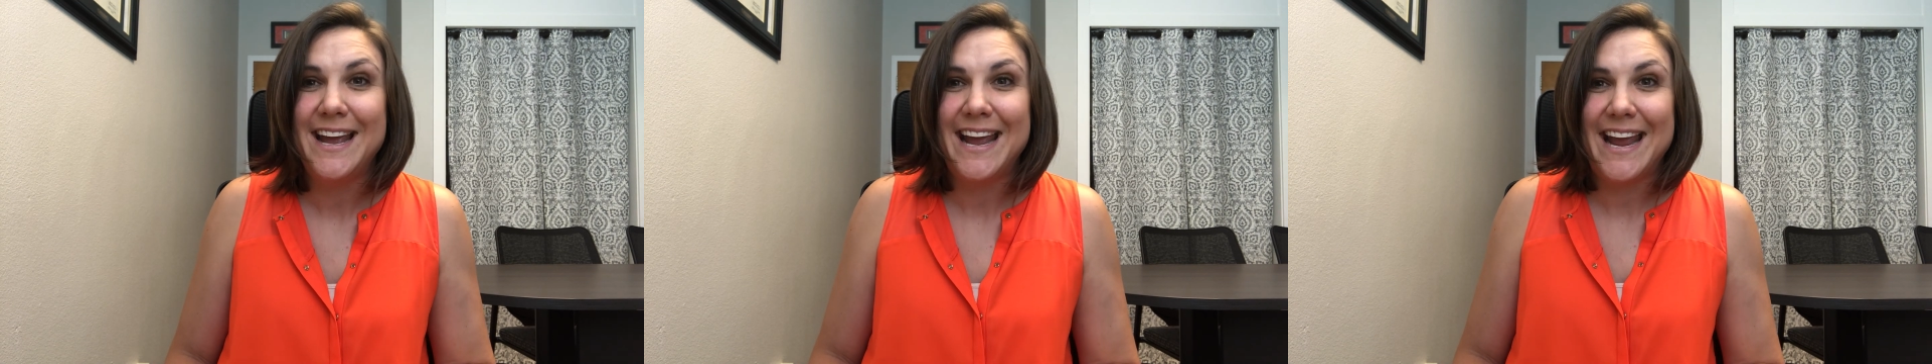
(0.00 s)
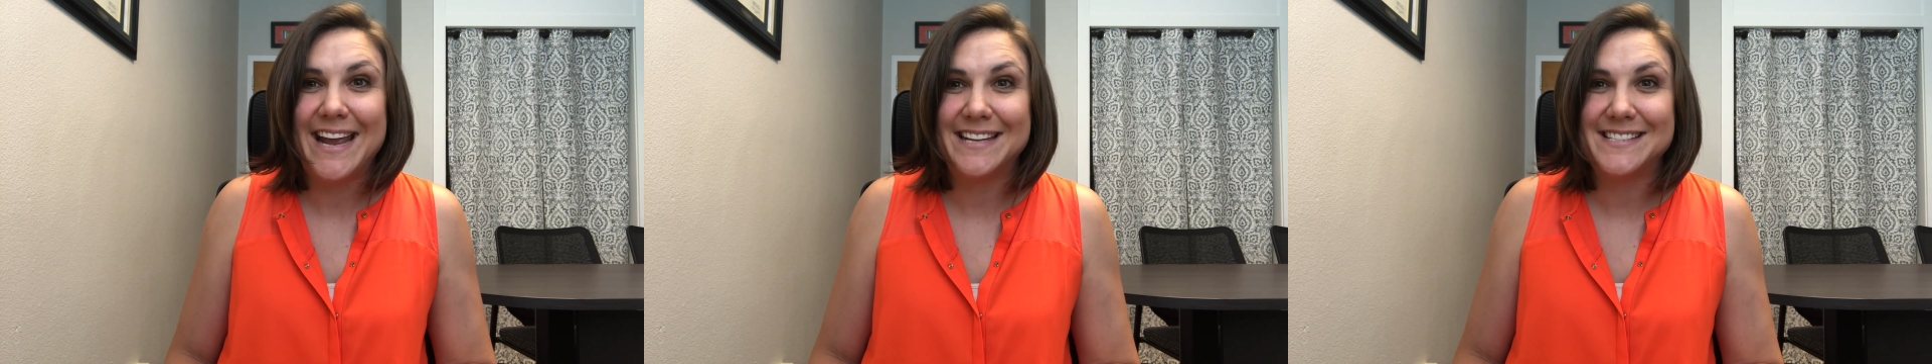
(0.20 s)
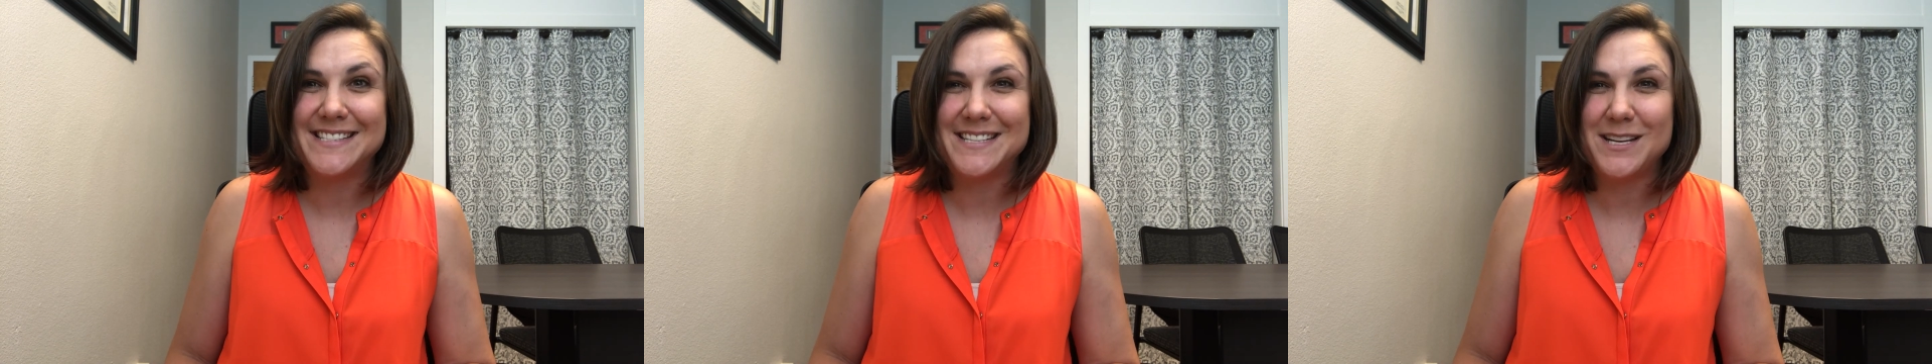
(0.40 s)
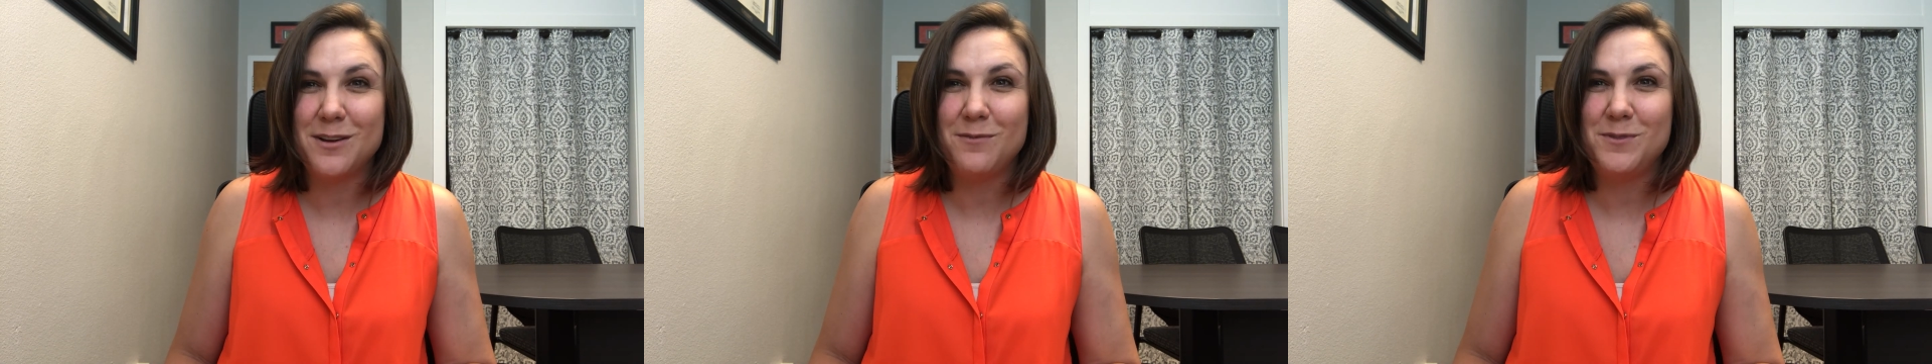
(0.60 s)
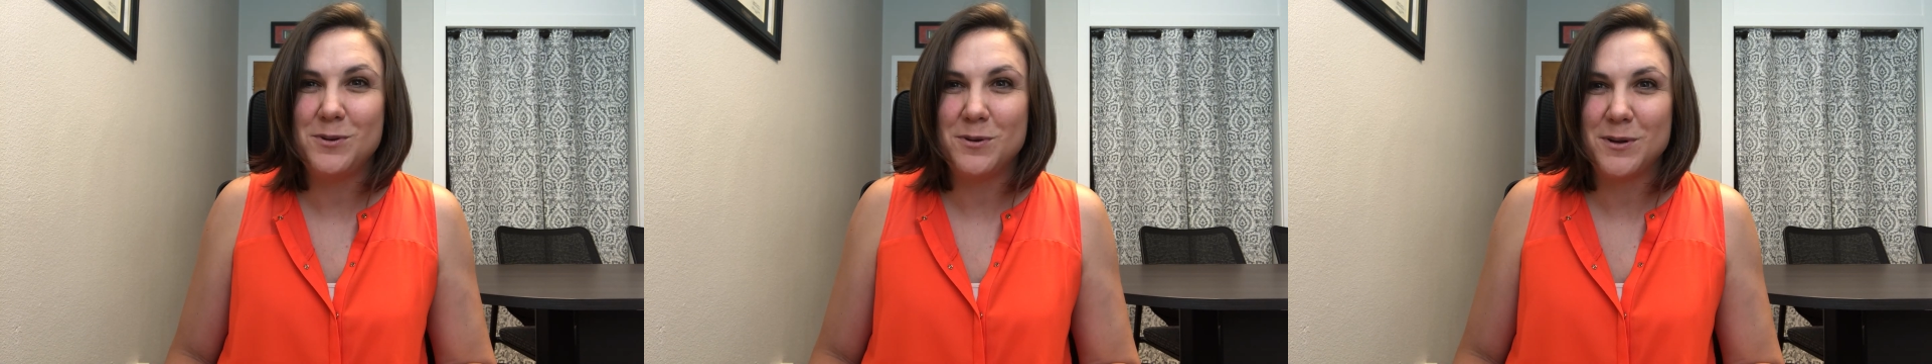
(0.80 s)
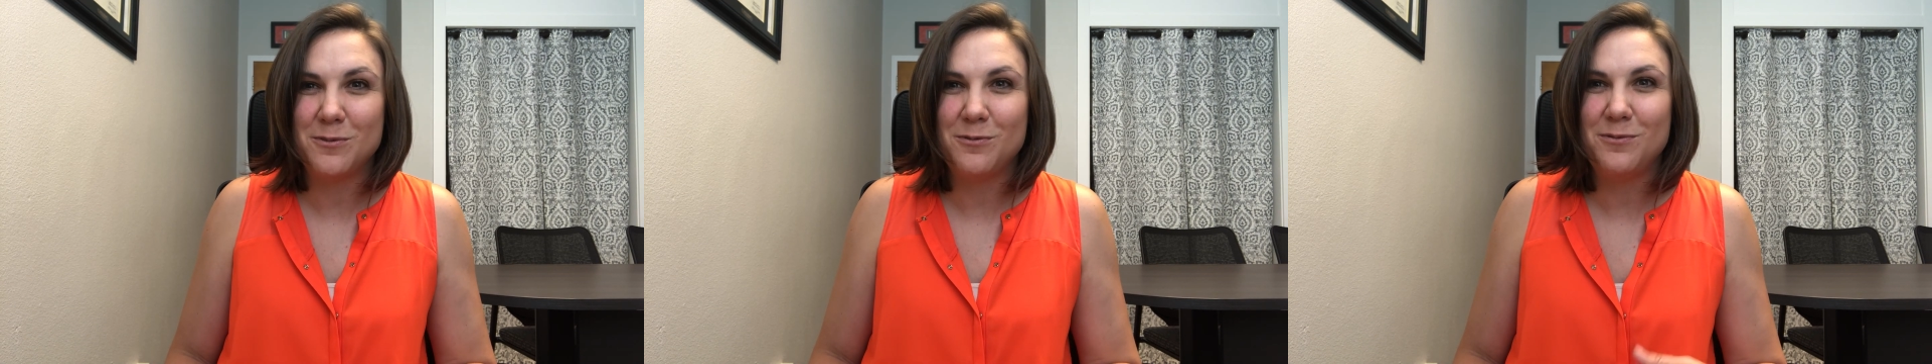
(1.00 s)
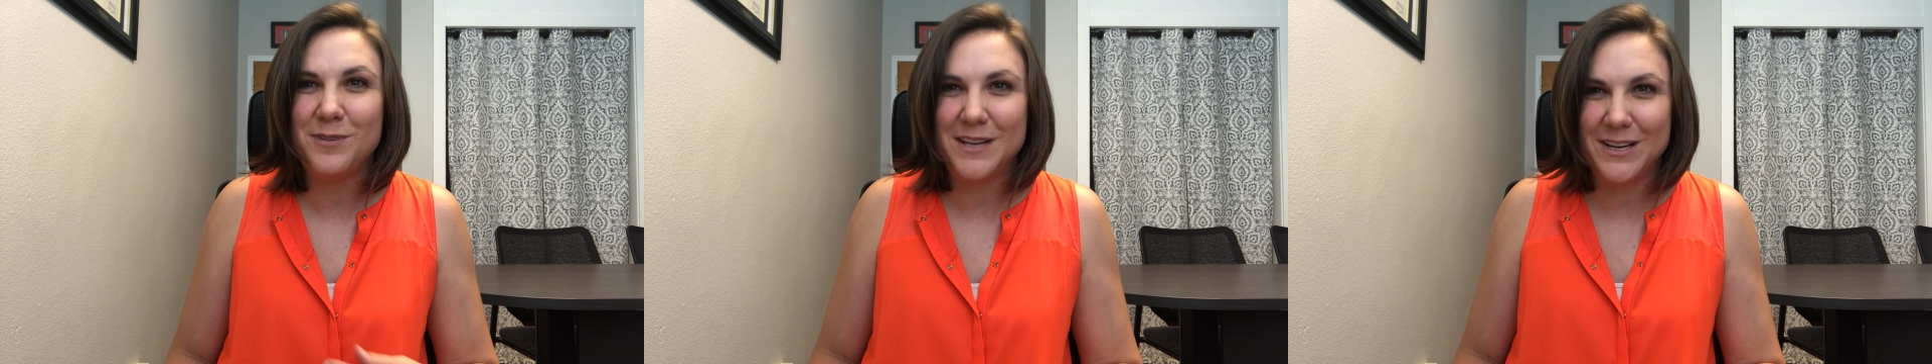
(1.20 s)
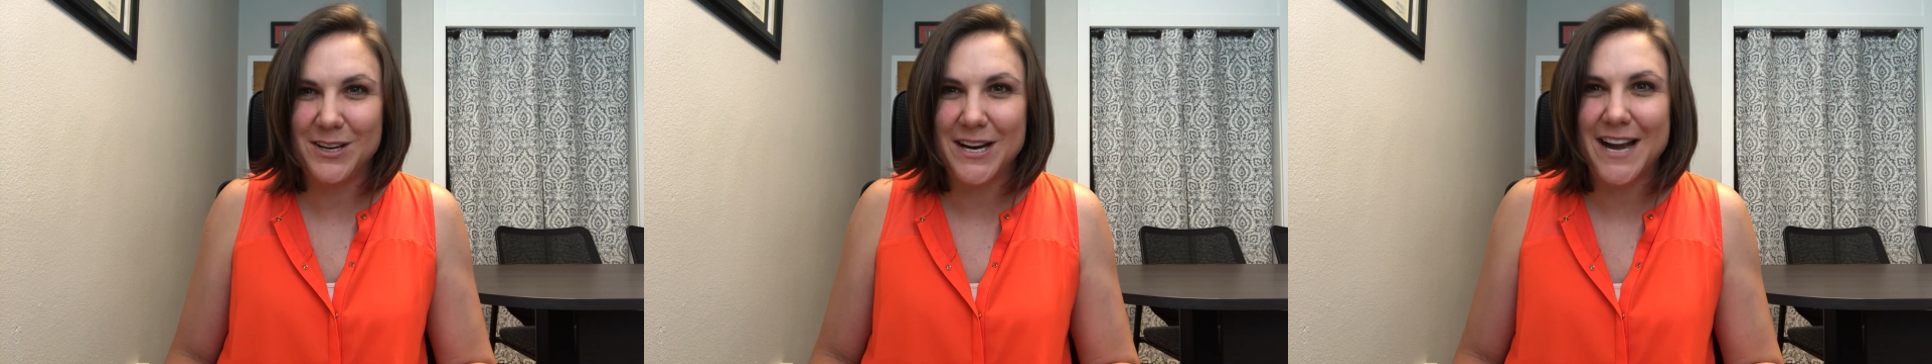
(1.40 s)
and see if you can
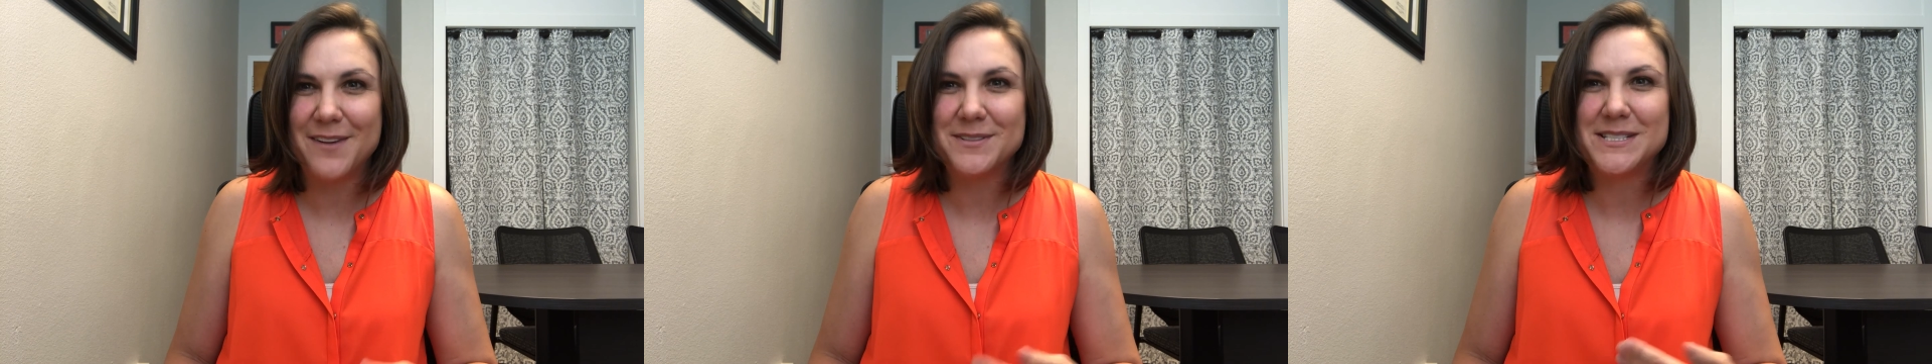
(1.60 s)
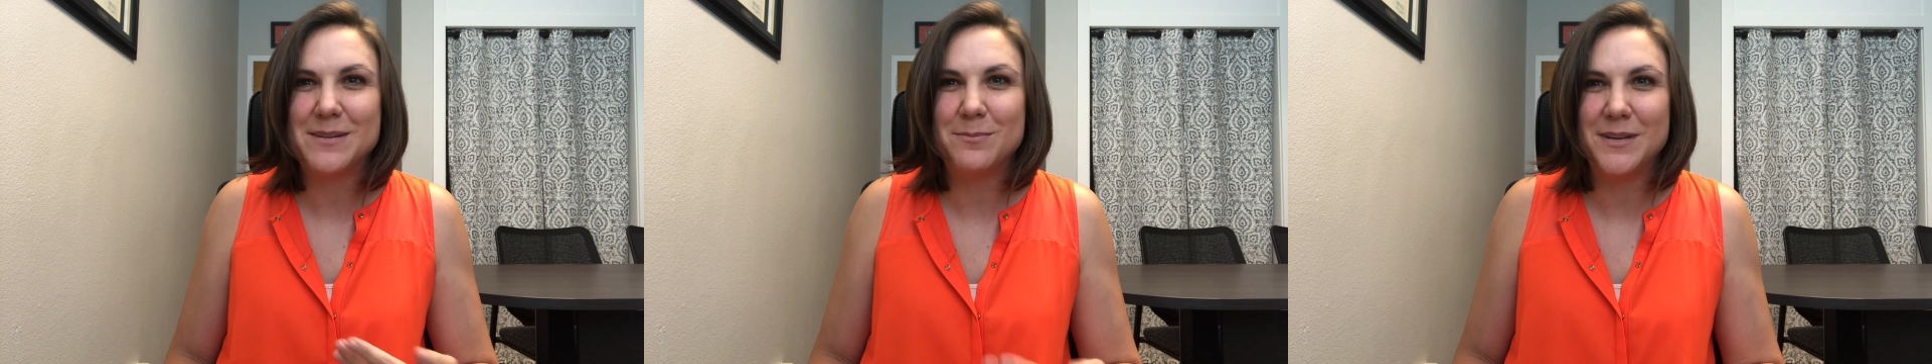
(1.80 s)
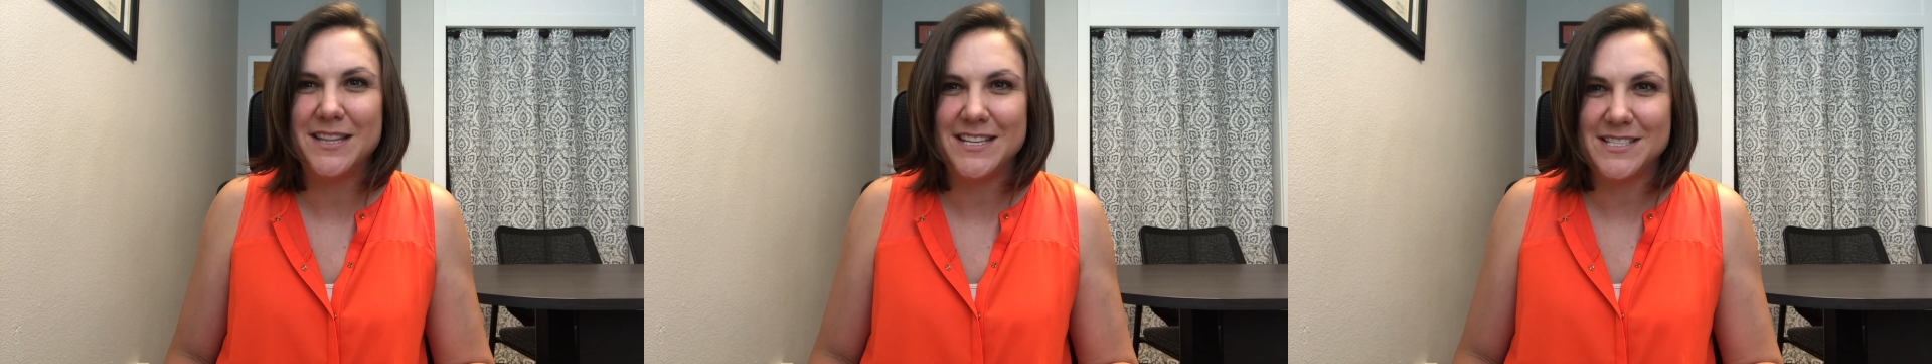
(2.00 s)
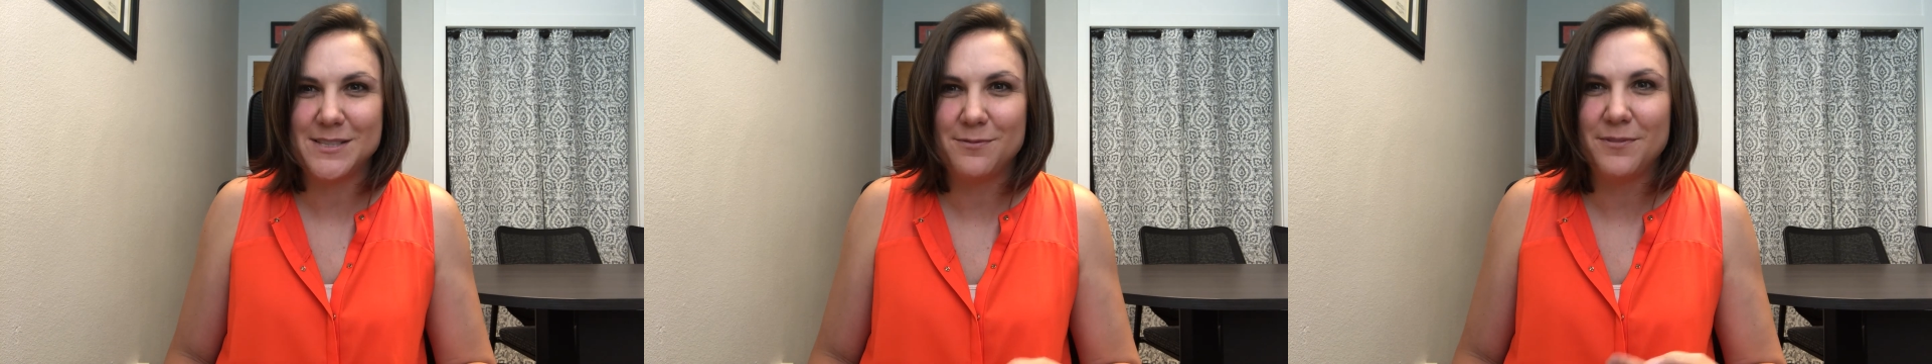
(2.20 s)
figure out some of these